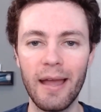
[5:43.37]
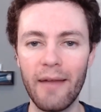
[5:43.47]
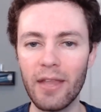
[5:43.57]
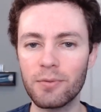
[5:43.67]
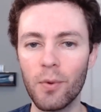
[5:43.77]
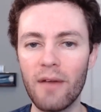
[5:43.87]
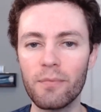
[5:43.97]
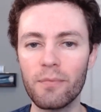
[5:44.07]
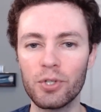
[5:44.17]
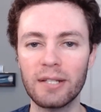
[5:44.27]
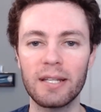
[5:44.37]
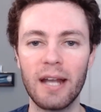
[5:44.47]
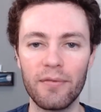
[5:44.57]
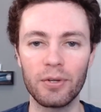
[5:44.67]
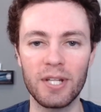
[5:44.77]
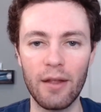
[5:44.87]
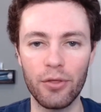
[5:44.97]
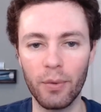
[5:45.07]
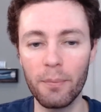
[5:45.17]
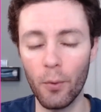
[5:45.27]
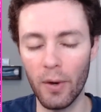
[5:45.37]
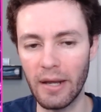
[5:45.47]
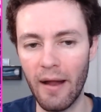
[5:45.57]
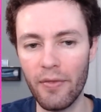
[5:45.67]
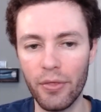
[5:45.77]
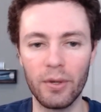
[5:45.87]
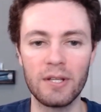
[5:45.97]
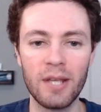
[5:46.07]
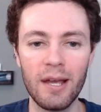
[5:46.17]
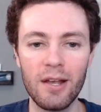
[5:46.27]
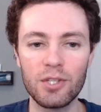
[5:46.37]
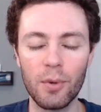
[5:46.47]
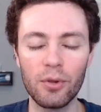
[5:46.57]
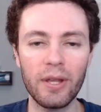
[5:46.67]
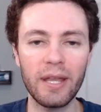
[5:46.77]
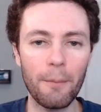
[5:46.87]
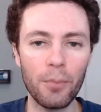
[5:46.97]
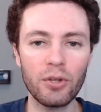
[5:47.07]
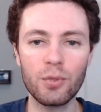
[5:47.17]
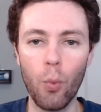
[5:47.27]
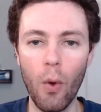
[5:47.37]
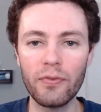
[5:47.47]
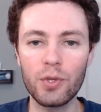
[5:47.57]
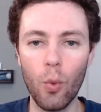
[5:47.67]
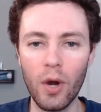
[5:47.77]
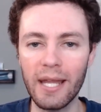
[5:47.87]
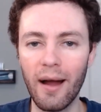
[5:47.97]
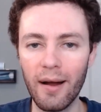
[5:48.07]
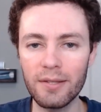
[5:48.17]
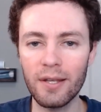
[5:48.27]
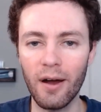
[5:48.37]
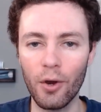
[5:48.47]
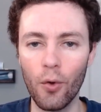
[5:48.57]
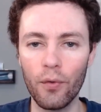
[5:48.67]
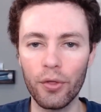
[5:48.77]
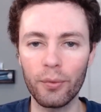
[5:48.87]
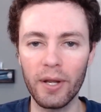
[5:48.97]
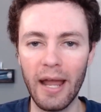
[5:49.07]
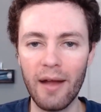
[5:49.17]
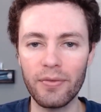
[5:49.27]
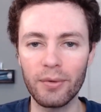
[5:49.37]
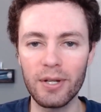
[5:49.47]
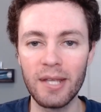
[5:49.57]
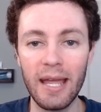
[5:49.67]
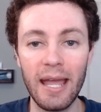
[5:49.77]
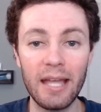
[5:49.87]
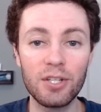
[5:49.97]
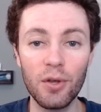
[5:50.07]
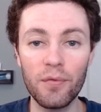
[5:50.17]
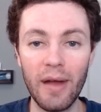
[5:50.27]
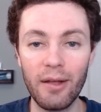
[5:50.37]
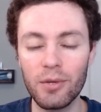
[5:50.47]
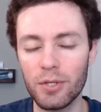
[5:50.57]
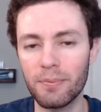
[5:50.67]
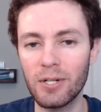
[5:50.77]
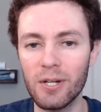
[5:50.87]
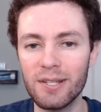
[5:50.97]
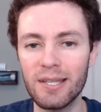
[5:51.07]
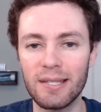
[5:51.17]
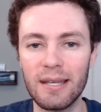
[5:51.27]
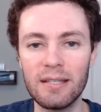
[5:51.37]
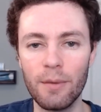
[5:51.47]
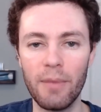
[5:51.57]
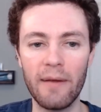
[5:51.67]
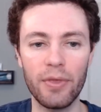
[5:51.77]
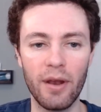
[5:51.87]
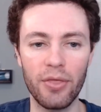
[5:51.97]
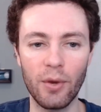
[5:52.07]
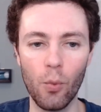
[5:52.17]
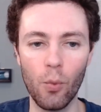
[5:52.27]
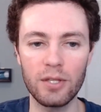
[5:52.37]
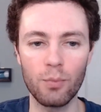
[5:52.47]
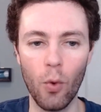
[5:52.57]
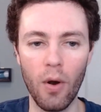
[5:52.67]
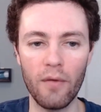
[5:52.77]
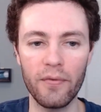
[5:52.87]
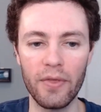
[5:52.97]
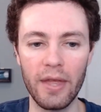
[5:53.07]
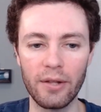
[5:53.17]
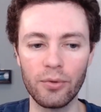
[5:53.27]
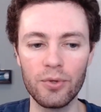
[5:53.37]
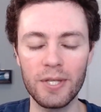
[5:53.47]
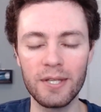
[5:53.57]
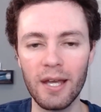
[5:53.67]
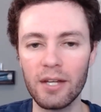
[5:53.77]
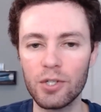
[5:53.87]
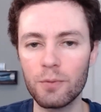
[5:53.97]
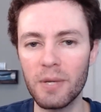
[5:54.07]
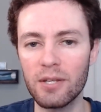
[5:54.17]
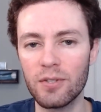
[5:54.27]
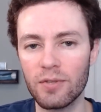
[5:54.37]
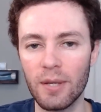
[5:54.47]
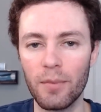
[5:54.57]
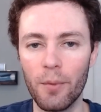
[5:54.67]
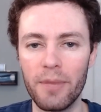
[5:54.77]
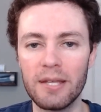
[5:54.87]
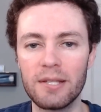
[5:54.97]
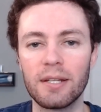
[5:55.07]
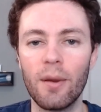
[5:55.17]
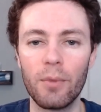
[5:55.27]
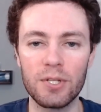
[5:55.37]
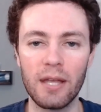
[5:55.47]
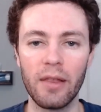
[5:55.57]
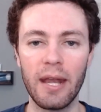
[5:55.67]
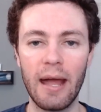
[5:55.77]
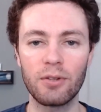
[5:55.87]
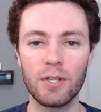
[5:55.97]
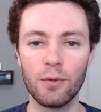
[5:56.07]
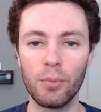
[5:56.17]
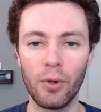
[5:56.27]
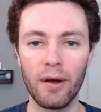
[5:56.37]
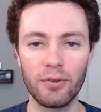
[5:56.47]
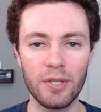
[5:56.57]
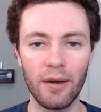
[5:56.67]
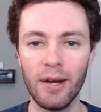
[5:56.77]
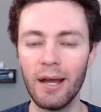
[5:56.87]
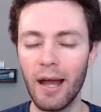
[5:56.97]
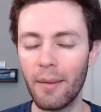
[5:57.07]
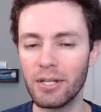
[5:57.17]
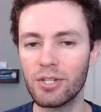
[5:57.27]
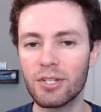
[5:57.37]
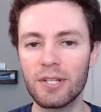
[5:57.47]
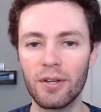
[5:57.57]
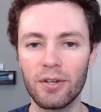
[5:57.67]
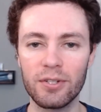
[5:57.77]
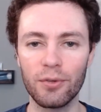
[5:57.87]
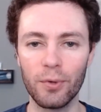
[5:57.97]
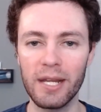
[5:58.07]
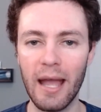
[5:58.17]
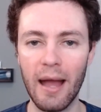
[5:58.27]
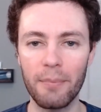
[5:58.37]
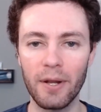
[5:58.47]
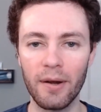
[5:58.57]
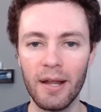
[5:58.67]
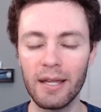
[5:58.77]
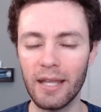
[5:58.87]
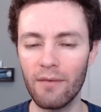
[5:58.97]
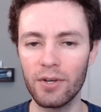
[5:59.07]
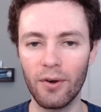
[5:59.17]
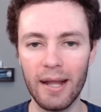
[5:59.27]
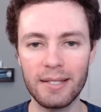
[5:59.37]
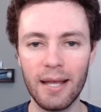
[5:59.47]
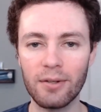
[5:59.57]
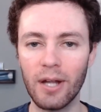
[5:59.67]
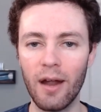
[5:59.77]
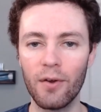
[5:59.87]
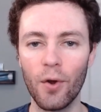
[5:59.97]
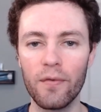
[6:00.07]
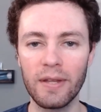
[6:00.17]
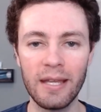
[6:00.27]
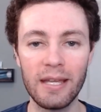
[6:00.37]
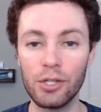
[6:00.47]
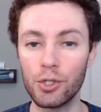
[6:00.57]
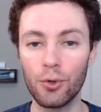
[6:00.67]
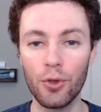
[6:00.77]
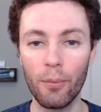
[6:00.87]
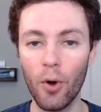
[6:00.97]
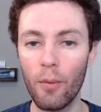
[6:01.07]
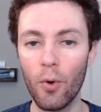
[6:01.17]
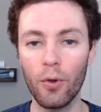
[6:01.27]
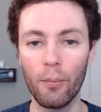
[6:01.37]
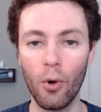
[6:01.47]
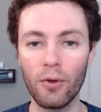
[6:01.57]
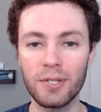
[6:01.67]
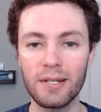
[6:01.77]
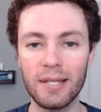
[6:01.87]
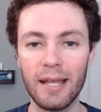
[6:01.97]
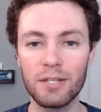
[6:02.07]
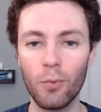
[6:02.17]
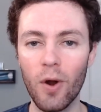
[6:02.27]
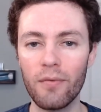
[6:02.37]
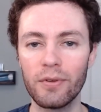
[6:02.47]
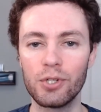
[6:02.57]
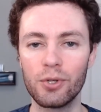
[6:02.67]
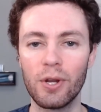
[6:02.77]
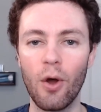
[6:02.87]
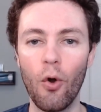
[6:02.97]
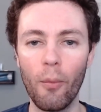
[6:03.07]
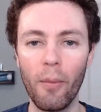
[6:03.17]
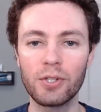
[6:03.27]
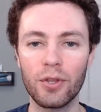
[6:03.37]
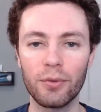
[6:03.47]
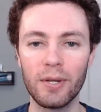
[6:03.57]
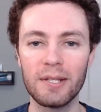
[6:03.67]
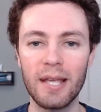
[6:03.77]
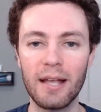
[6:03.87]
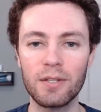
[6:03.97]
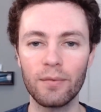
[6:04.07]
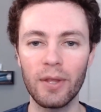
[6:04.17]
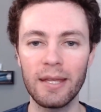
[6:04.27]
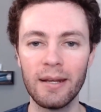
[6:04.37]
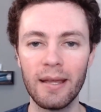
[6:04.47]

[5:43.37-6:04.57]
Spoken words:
And that's where we have him projected at for today, 3.9 threes. So when you're looking at plus 120 odds on over 3.5 threes, it's good value, especially because this is a bet that I think wins more often than it loses, just because of some of the basic numbers I laid out to you below. So, I mean, just to recap here, Kevin Durant's out, Kyrie Irving is shooting the ball more, the ball's in his hands more often, he's shooting a whole bunch of threes as of late.